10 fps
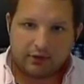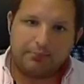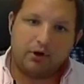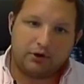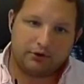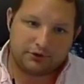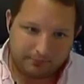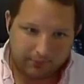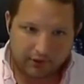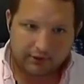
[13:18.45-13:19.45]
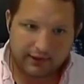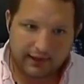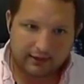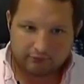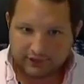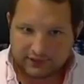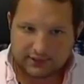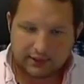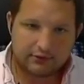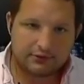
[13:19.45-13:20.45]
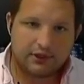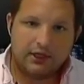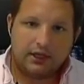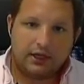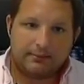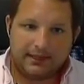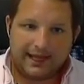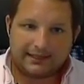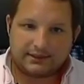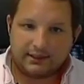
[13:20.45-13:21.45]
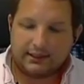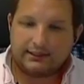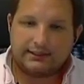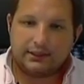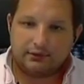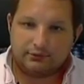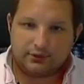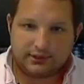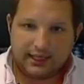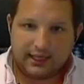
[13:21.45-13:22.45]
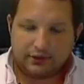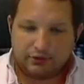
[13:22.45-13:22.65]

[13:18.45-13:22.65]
Our partners are part of that, our resellers, and that's going to continue to scale.